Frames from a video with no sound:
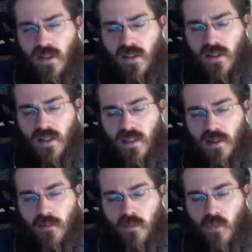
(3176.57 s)

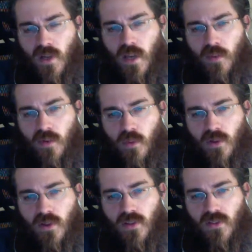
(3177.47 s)
what happened
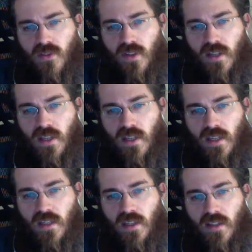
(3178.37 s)
was I
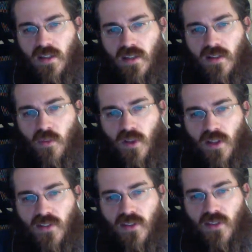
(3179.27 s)
realized
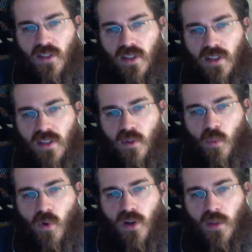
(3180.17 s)
that the
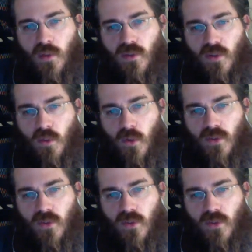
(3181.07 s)
work I was doing wasn't